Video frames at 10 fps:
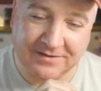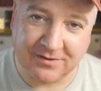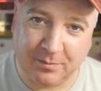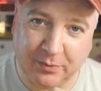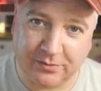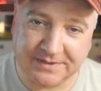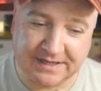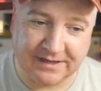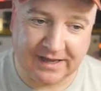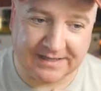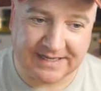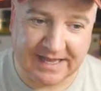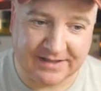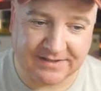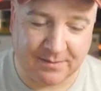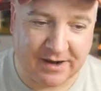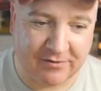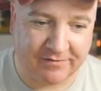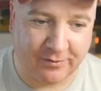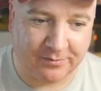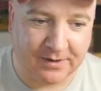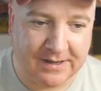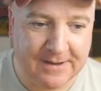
sort of pulsing as it hits the microphone.